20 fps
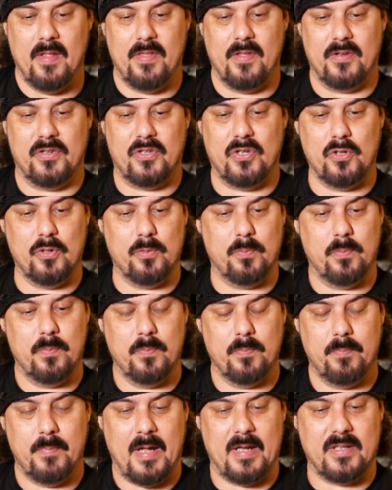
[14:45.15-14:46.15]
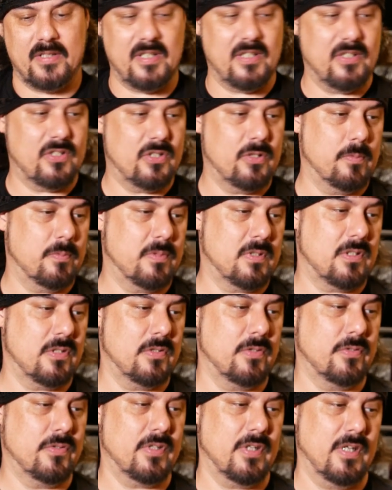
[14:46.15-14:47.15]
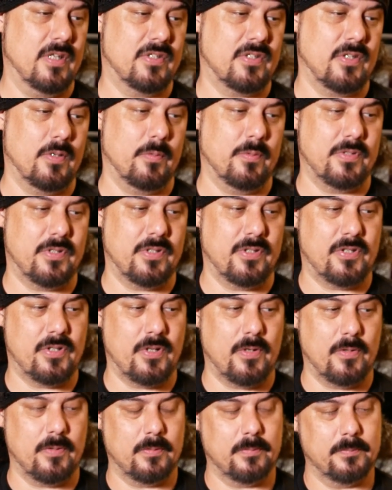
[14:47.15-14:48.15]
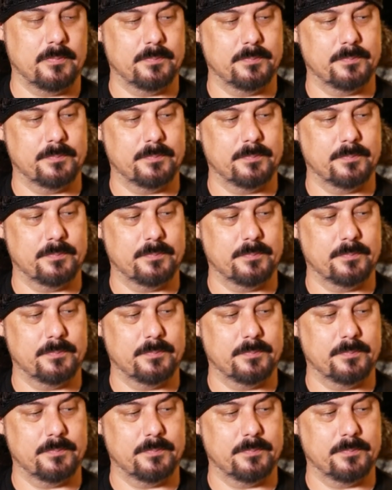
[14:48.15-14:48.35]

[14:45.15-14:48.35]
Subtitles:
the magazine tube was loose, and so was the choke.